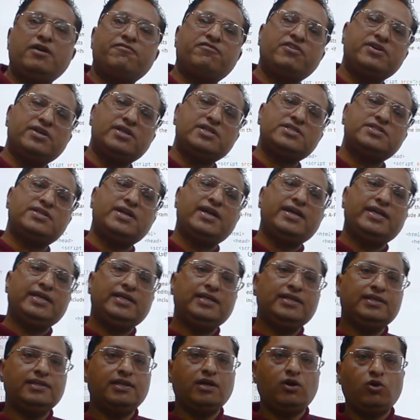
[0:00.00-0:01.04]
of
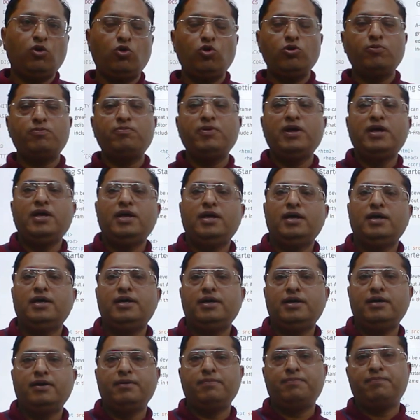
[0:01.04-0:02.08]
understanding the whole
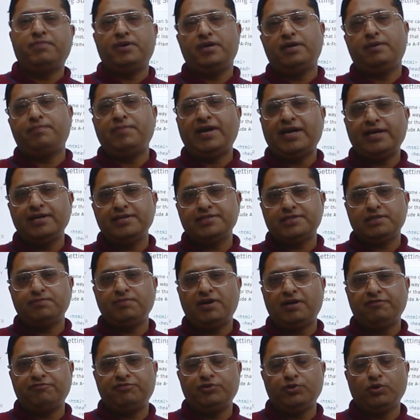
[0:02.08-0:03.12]
mechanism
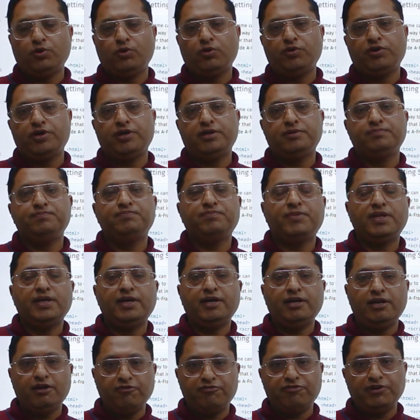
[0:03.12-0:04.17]
of your
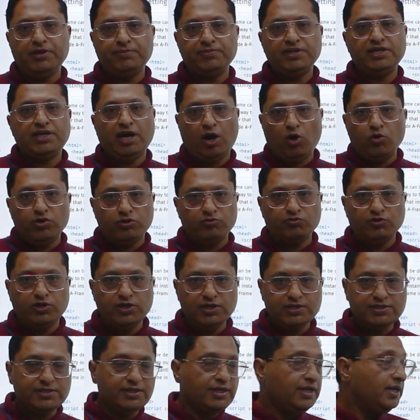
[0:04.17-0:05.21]
A-Frame, that how it
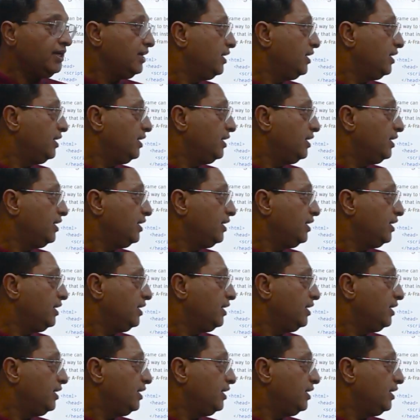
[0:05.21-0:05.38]
works.